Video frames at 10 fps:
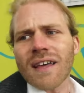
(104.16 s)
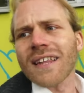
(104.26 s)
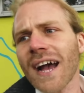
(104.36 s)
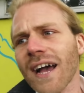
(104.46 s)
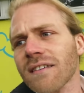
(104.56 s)
that
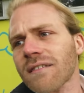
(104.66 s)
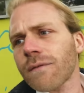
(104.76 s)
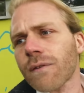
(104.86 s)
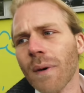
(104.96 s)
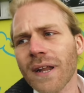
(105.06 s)
guy asking
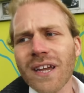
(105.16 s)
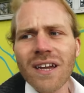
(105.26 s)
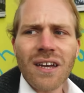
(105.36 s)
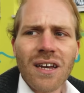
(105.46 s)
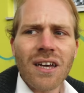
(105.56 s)
for money?
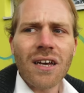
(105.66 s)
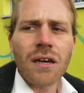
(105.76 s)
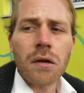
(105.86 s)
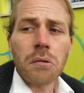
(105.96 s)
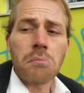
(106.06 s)

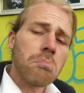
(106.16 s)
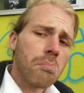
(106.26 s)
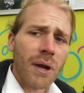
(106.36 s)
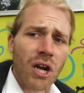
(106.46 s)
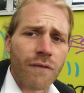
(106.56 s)

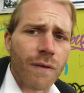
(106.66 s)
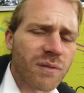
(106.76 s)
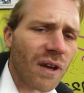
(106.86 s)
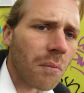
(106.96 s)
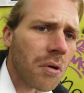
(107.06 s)
Better give him
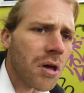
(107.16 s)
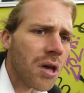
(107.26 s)
some.